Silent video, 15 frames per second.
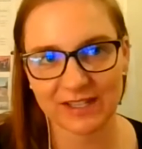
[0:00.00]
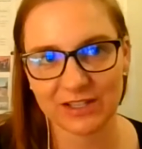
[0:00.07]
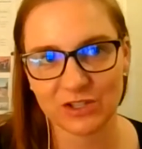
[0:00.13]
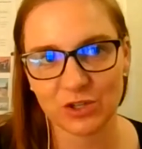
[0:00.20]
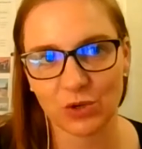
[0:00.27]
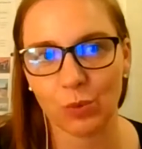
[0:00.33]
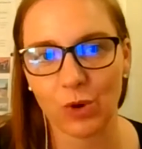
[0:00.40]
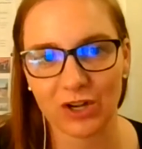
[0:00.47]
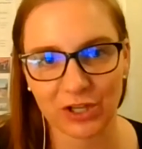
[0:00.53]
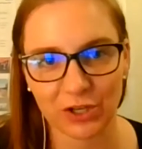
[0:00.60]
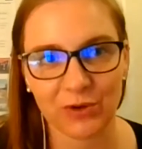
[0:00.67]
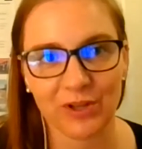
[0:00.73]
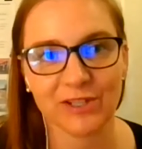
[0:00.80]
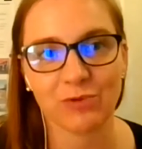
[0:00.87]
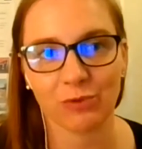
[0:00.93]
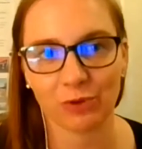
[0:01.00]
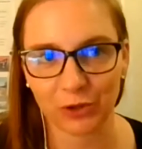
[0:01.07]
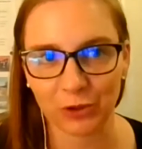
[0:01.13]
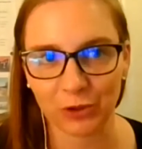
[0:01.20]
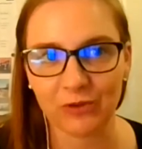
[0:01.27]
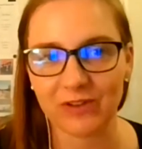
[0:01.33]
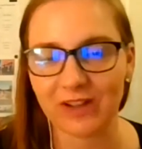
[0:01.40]
into one unit's
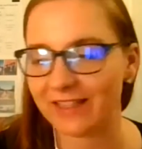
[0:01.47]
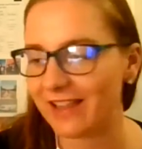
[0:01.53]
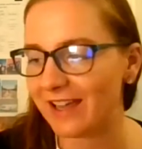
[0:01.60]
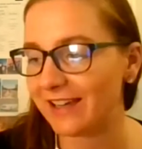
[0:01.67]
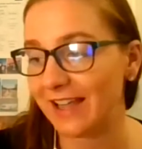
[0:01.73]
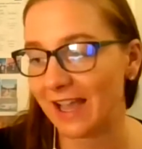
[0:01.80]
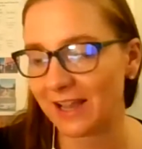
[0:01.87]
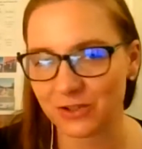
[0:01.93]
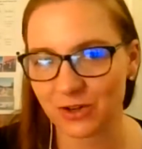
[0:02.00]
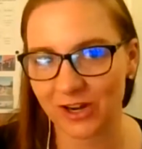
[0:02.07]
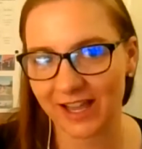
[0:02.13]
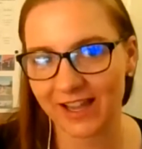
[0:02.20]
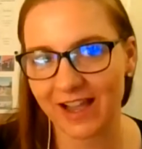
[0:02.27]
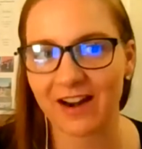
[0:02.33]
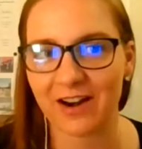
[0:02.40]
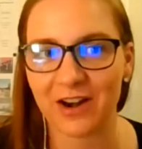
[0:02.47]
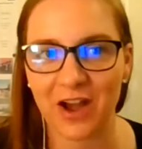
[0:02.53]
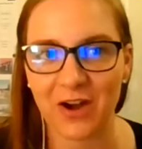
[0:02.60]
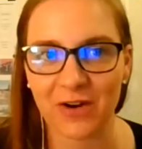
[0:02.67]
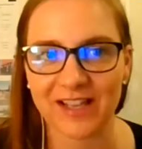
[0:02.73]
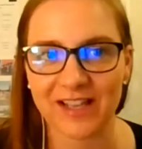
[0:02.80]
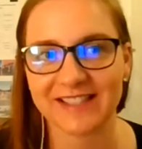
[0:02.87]
roof, and then yesterday got a
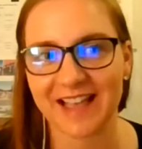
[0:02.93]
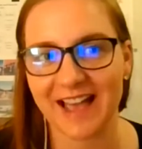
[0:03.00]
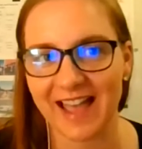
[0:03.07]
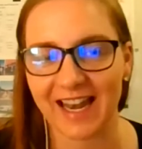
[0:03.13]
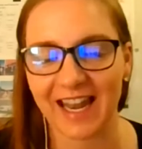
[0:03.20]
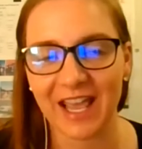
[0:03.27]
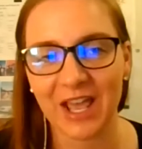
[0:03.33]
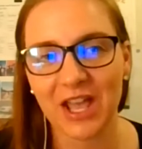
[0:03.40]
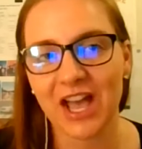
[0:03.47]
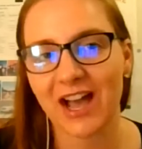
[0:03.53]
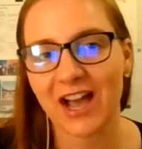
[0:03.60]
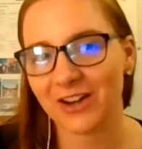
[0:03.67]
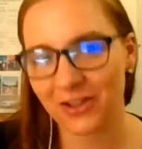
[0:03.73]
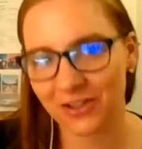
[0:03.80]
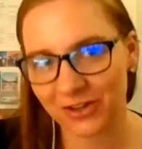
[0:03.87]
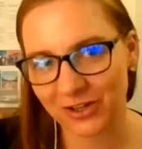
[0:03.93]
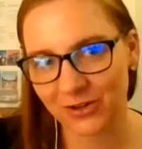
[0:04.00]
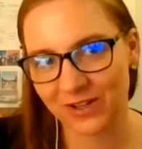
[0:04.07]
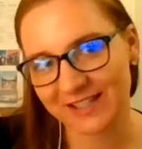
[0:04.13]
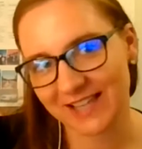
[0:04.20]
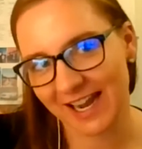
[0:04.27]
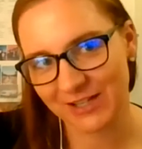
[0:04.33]
notice that another
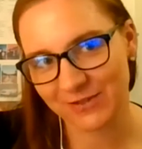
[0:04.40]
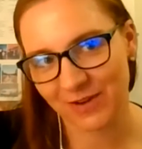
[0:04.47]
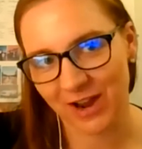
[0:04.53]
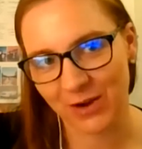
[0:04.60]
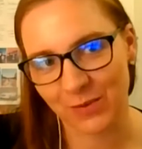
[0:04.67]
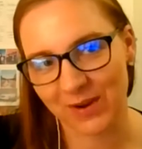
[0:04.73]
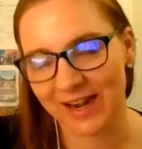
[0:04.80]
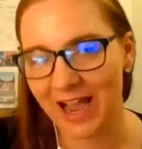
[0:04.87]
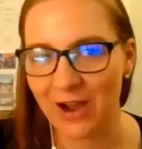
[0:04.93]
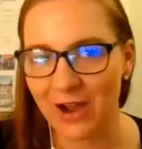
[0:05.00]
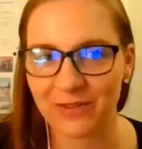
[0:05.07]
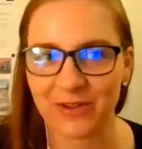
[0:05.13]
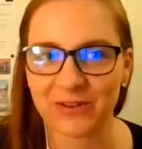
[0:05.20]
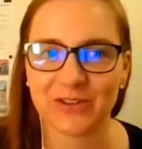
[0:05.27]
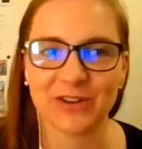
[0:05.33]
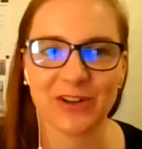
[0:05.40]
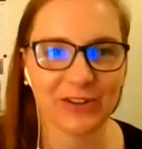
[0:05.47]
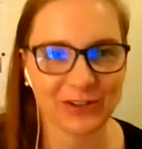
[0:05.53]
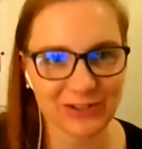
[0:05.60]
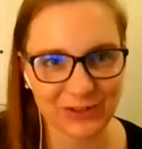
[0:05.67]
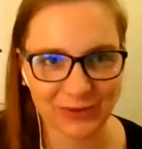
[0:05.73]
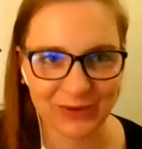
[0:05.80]
unit's HVAC went out, and there's
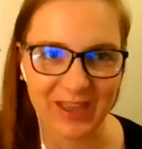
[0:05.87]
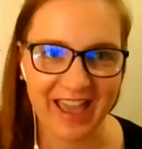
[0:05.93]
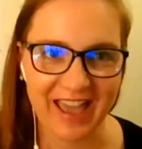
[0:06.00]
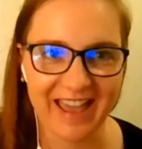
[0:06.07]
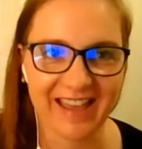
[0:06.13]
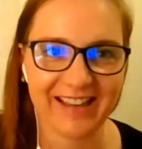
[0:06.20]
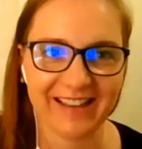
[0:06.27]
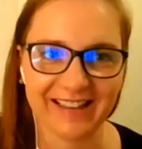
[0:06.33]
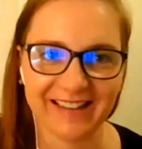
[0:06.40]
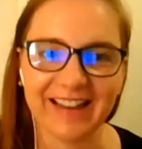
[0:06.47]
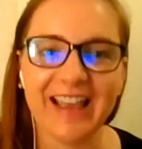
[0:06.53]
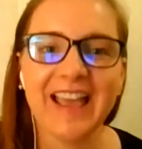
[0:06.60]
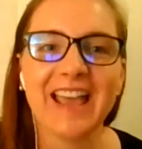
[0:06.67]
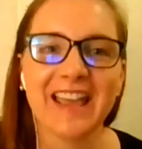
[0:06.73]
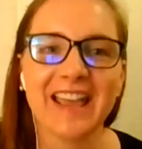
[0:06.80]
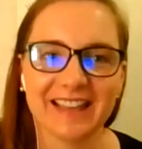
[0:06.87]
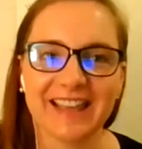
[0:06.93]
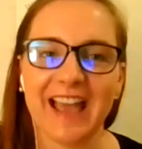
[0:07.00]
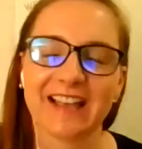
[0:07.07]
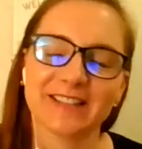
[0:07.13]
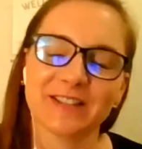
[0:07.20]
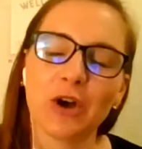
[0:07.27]
another 2K. And
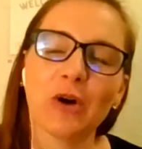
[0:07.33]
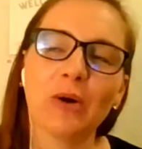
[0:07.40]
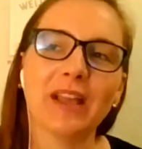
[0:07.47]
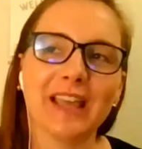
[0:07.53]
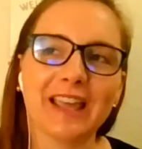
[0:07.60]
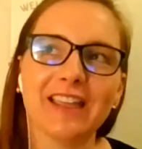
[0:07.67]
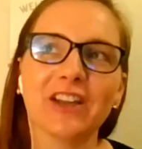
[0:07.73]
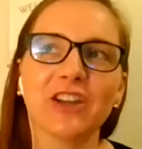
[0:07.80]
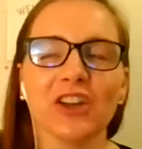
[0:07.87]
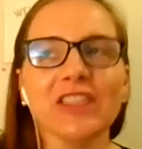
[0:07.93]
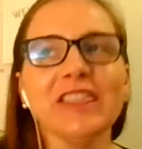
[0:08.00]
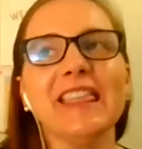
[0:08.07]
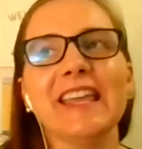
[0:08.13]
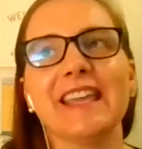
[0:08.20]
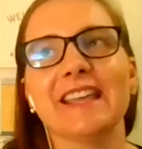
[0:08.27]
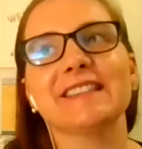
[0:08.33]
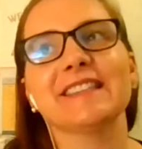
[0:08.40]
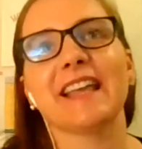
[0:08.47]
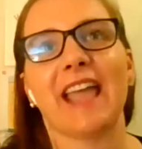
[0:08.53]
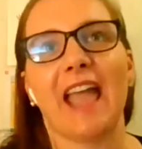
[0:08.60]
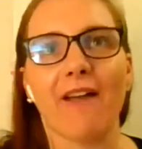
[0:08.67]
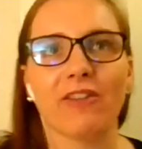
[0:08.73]
so the good thing is,
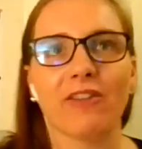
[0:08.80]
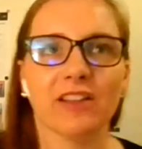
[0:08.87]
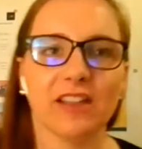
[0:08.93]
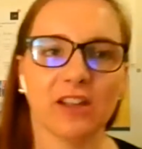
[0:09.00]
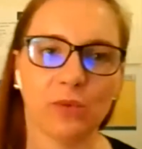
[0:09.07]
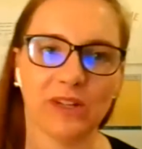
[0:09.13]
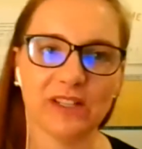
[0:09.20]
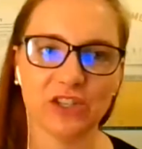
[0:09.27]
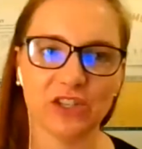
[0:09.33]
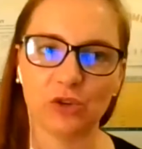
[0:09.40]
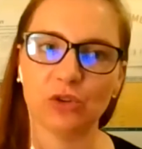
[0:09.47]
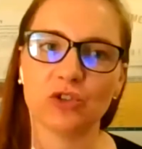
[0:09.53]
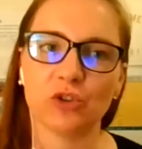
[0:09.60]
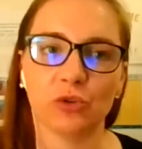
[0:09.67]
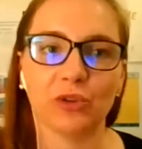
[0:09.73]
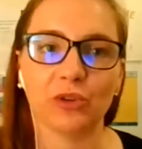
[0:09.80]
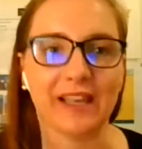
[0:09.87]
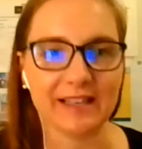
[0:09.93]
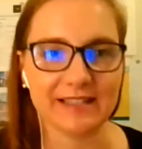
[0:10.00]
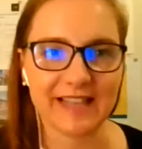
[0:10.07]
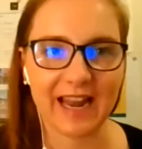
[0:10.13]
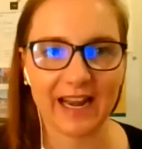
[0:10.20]
like, everything we do truly
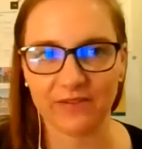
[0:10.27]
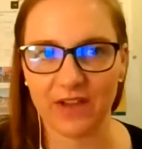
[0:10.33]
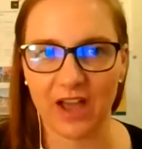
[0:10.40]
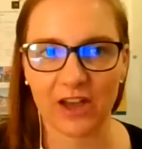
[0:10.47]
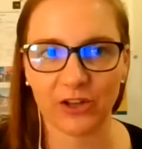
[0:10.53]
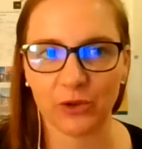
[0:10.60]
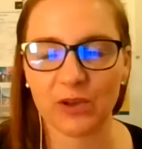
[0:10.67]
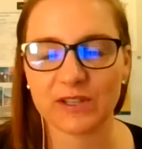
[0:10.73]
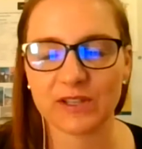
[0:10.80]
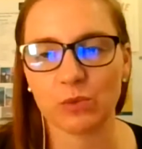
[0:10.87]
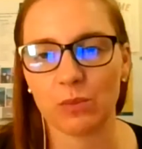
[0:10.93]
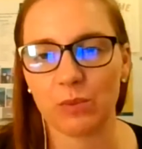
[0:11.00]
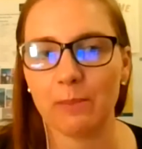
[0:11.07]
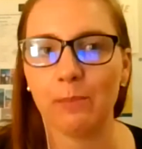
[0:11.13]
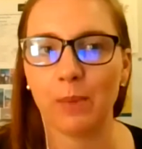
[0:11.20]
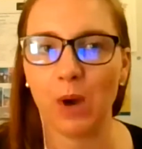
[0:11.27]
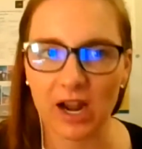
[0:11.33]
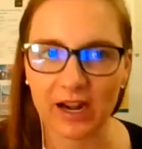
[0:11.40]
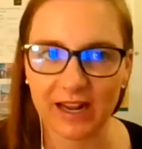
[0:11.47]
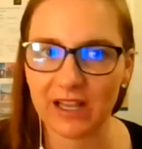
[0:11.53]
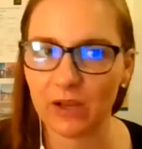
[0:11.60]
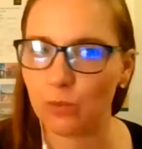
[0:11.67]
is adding value, because when we bought
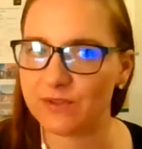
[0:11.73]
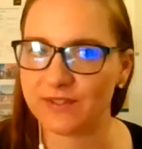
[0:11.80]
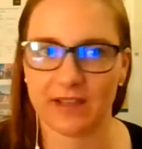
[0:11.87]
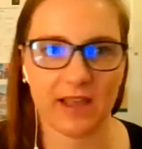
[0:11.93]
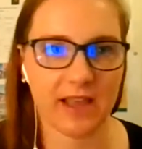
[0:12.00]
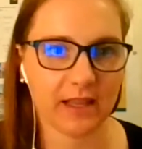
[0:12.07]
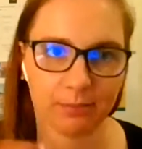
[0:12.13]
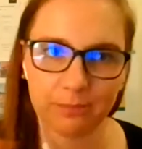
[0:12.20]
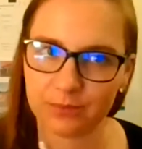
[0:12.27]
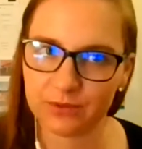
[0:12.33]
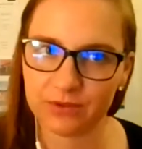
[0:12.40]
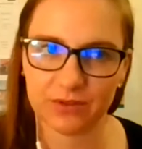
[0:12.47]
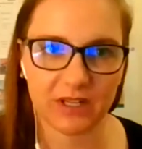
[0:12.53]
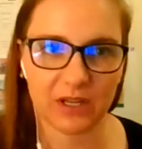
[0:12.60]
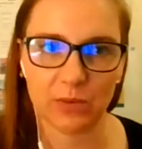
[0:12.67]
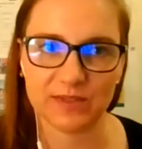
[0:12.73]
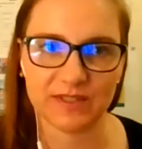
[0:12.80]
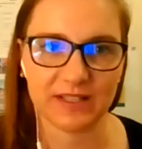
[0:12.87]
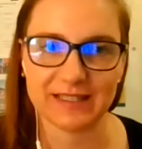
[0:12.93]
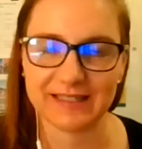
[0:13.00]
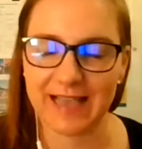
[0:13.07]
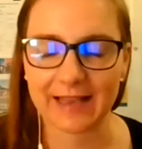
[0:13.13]
it, it was a
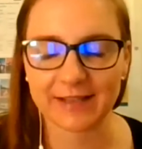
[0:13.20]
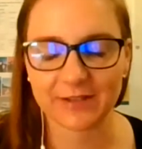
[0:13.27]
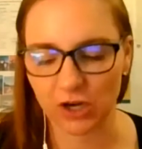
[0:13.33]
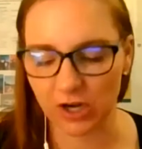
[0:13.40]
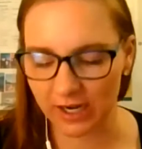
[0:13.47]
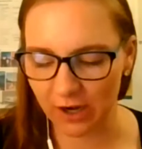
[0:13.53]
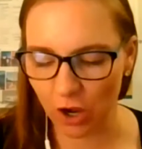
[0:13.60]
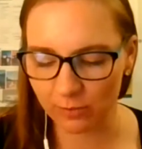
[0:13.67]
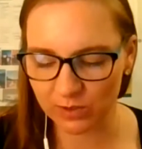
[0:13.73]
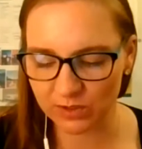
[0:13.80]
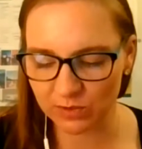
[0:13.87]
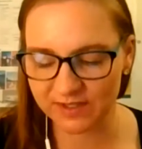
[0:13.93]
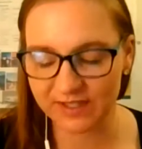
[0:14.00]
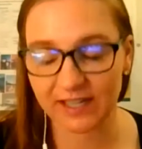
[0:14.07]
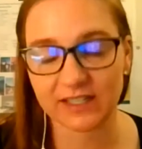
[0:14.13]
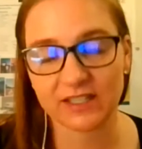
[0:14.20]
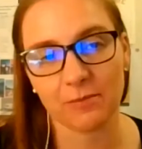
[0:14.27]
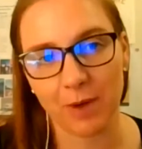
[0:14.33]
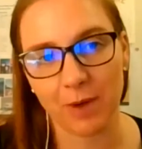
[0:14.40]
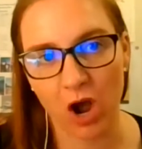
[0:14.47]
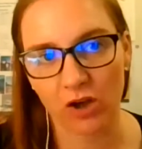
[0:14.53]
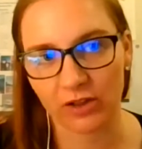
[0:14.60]
disaster. It almost was like
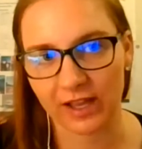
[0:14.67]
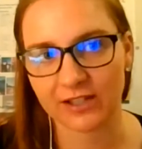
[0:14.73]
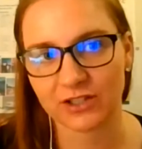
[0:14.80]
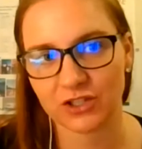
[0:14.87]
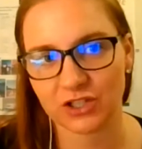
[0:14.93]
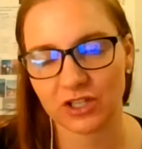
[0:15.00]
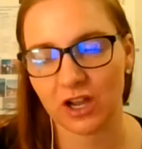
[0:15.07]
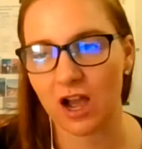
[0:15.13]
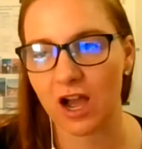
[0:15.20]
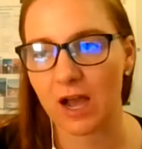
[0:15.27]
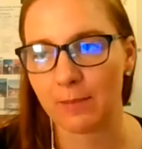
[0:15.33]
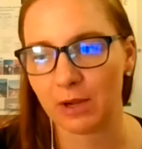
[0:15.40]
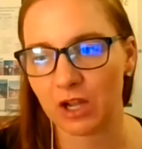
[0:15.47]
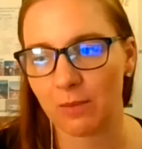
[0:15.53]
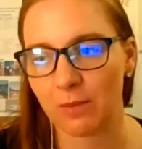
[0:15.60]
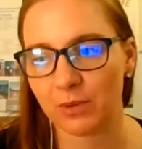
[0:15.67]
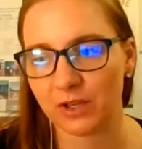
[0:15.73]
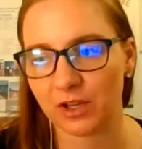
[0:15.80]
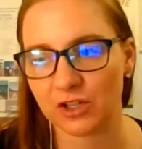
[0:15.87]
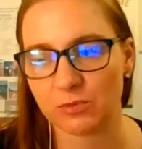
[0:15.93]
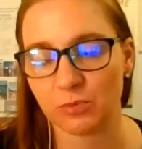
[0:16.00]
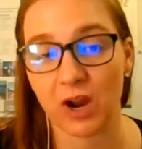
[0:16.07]
demolished a couple of
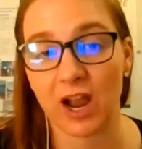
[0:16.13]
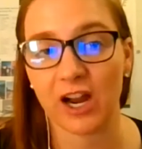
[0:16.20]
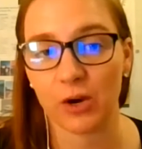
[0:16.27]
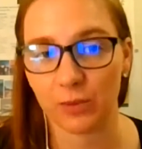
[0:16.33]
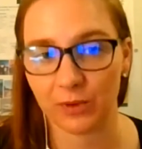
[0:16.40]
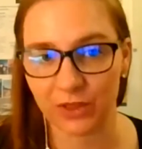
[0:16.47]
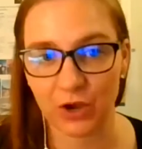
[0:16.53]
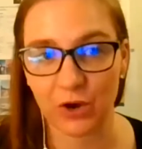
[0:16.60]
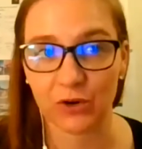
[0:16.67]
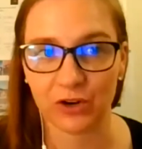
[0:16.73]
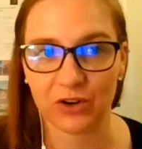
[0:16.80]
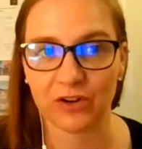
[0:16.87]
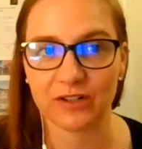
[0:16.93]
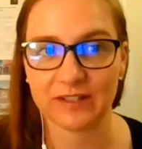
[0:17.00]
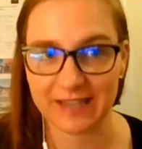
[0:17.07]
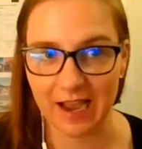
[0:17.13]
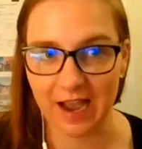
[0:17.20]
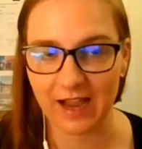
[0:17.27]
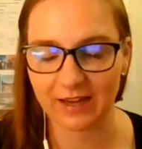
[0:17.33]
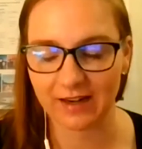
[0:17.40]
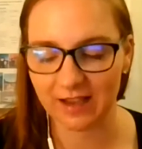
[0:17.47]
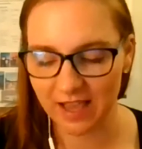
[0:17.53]
years prior when the owner
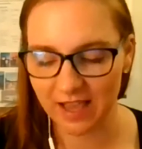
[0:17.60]
died.